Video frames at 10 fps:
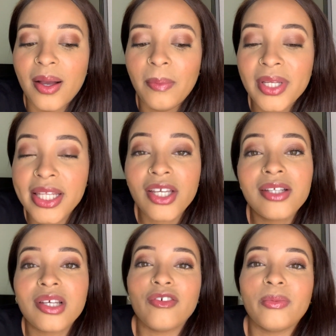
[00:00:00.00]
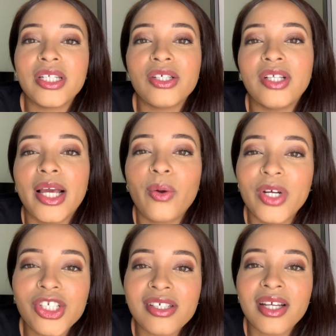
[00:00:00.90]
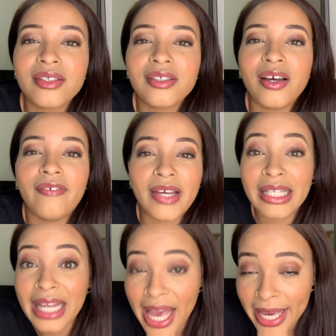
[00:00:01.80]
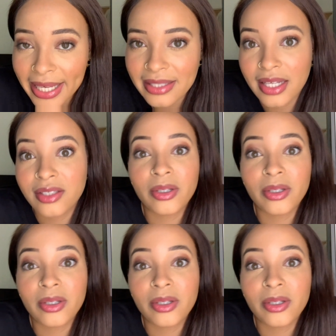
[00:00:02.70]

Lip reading: But thank you to everybody who like watches and stuff and likes and